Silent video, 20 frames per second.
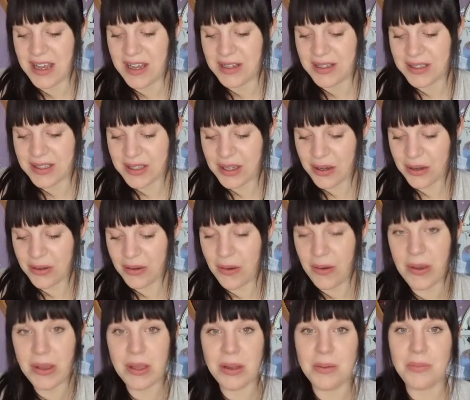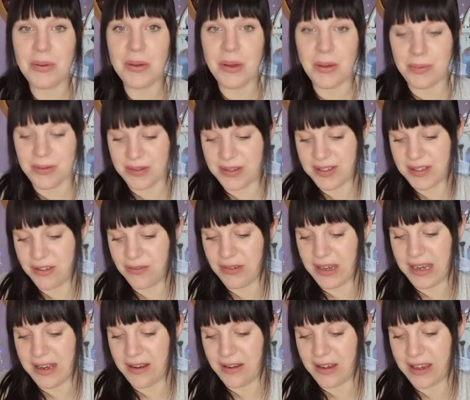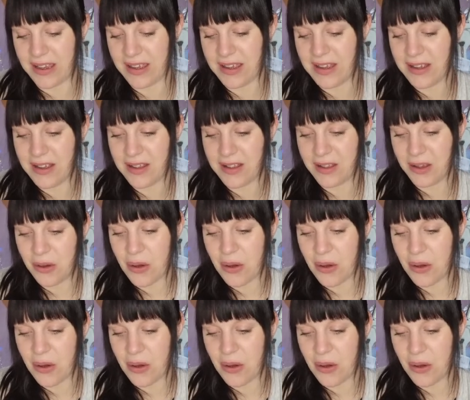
So I'm going to put up on the screen like the